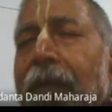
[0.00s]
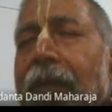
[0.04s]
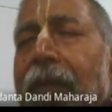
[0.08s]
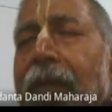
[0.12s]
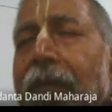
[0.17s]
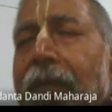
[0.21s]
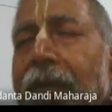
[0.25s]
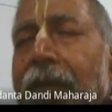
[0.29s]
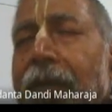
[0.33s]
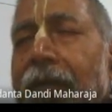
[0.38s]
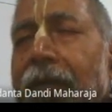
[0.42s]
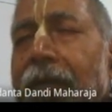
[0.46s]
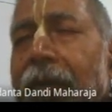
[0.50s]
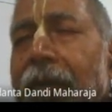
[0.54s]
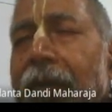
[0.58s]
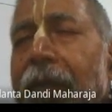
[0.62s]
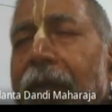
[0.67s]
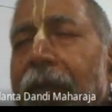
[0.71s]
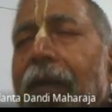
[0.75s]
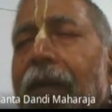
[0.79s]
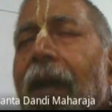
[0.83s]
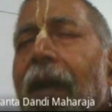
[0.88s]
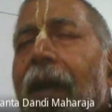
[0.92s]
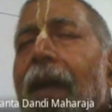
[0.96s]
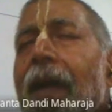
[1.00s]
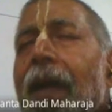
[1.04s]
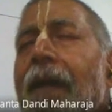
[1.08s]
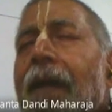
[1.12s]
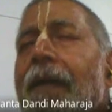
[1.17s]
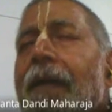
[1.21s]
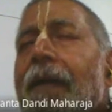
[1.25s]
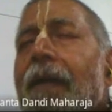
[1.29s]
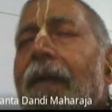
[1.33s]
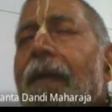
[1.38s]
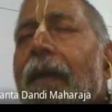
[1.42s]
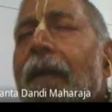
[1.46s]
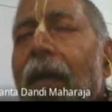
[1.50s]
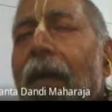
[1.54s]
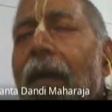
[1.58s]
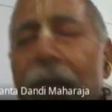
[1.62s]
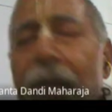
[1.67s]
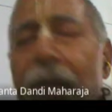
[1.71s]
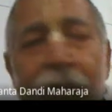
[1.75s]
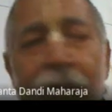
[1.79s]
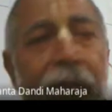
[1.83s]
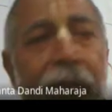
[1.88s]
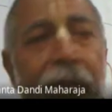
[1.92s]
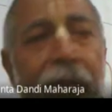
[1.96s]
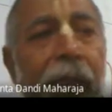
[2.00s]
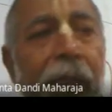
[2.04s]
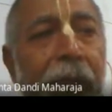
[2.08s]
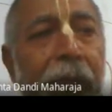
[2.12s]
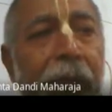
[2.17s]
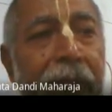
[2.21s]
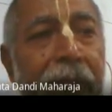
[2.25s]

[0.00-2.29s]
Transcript: entire heart to me.